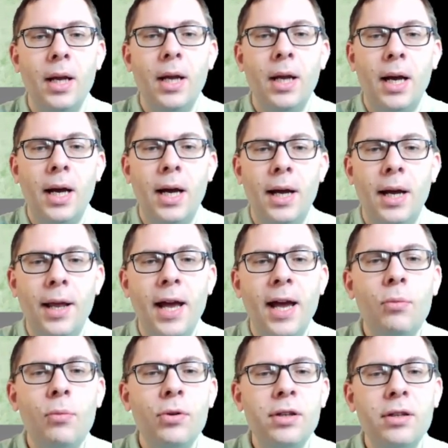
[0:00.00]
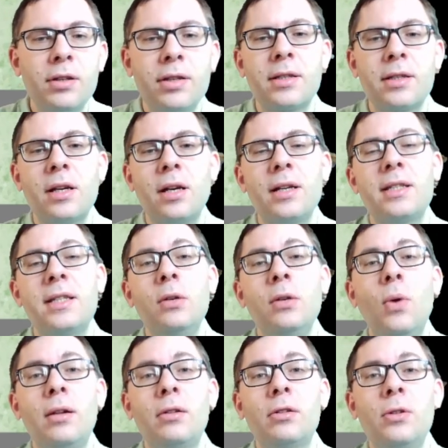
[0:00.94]
And how will your society
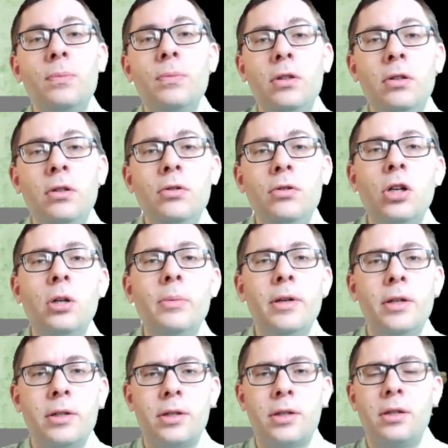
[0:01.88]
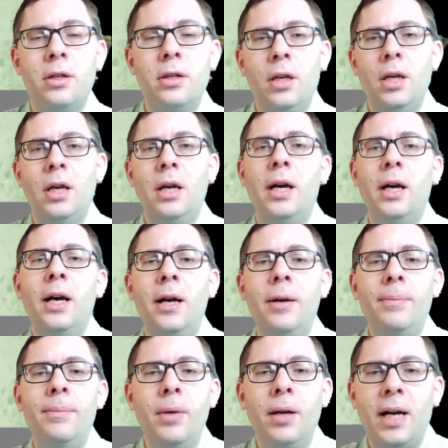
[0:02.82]
welcome newcomers?
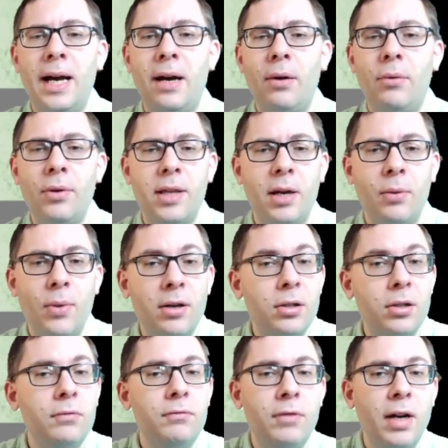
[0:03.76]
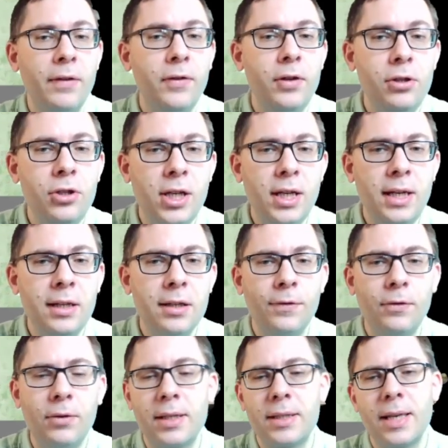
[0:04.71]
How will they welcome refugees,
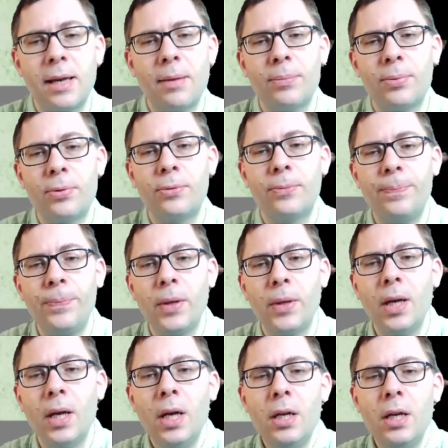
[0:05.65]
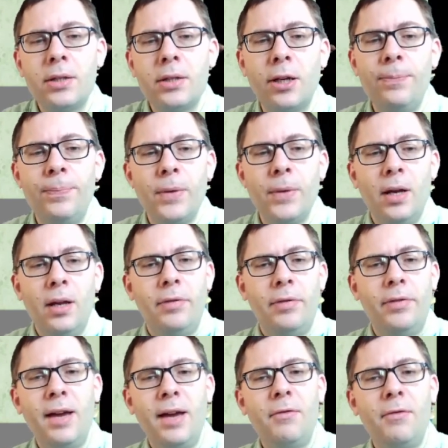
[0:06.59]
for example? So
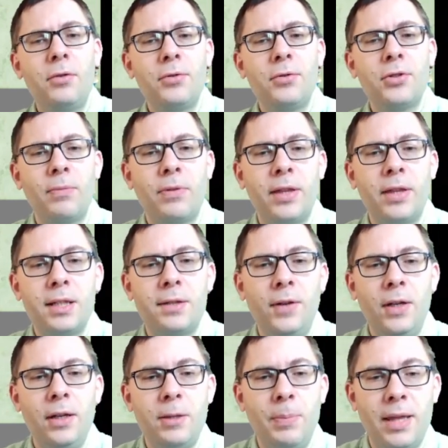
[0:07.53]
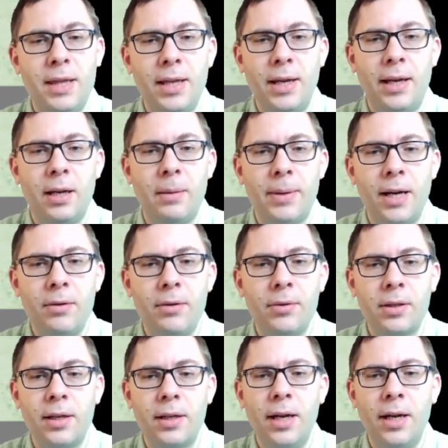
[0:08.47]
there are all some things for you to be thinking about.
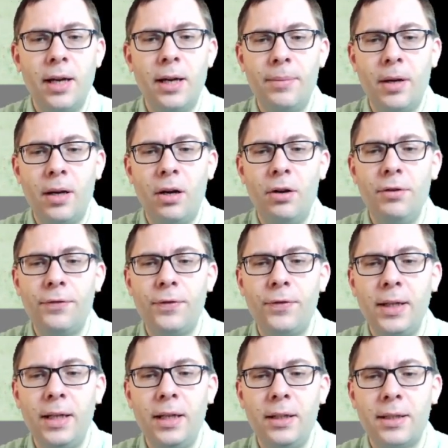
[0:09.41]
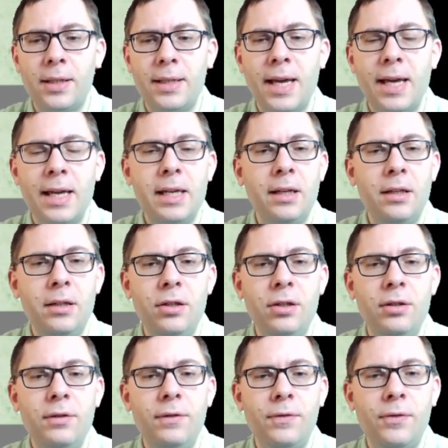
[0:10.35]
Hopefully today
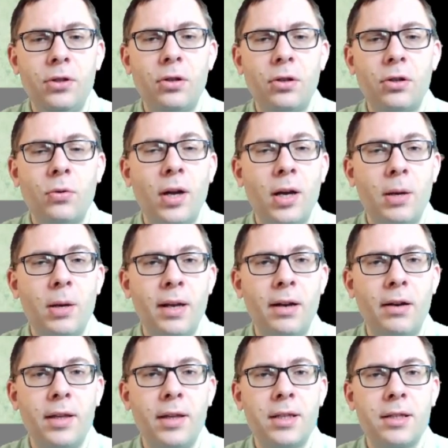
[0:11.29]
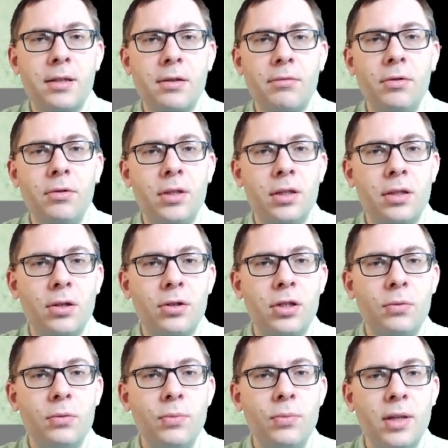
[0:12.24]
you've got quite a bit of this through
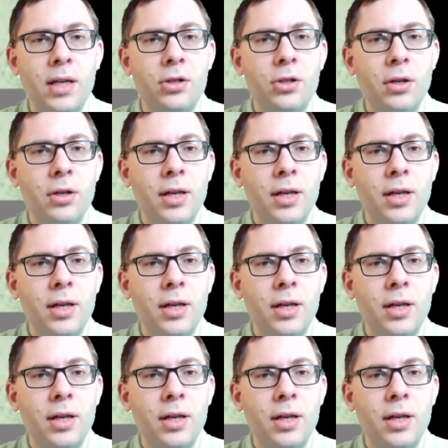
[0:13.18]
discussion with each other.